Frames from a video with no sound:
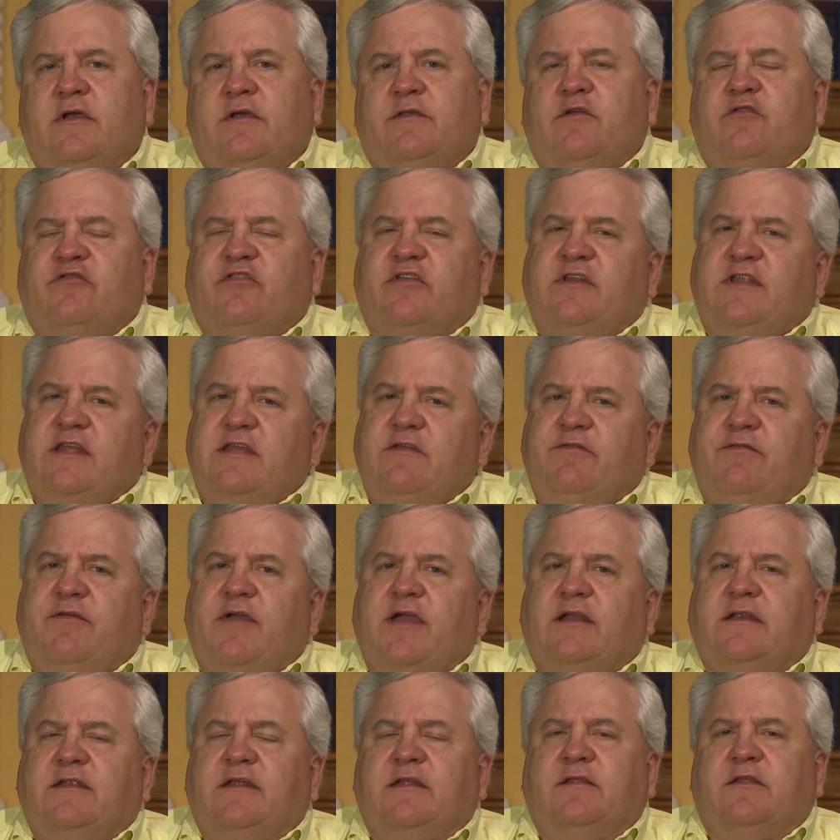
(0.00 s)
there's a
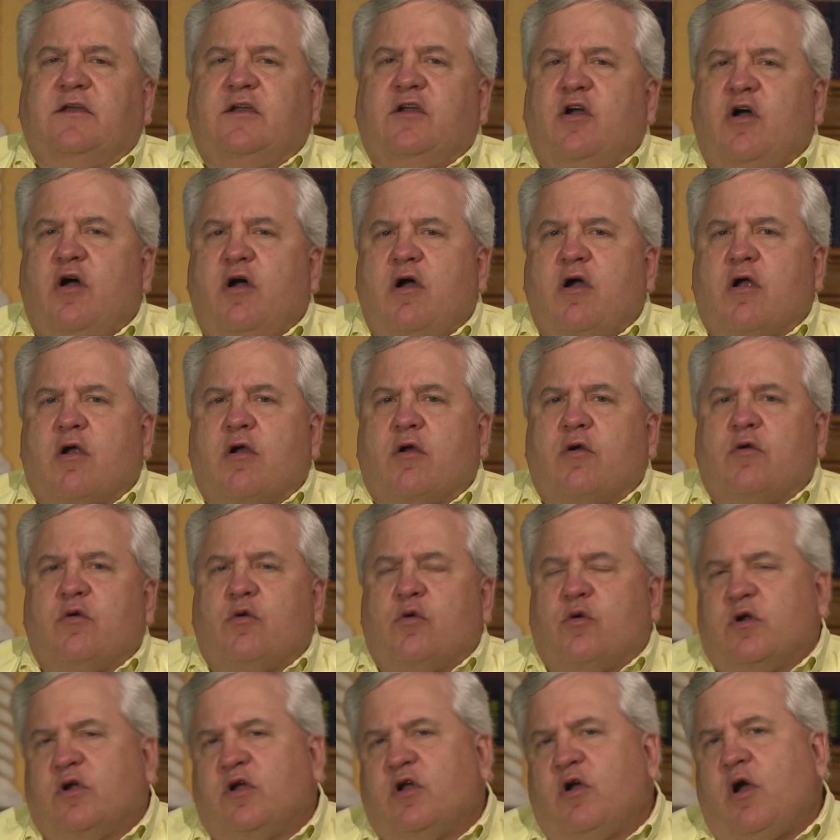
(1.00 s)
defect in the car
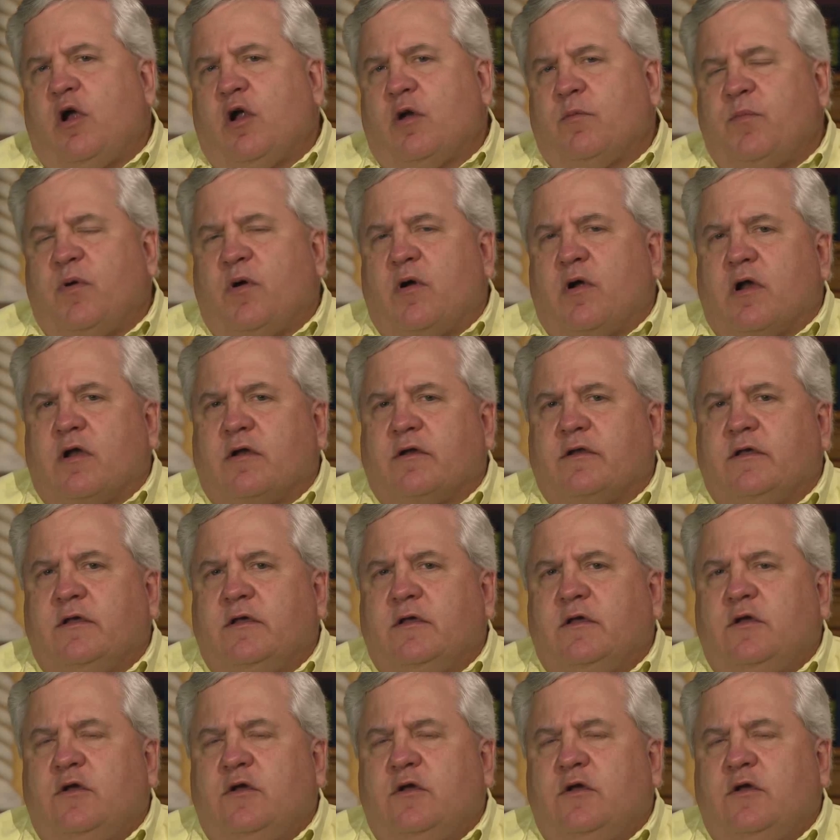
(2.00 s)
or a car part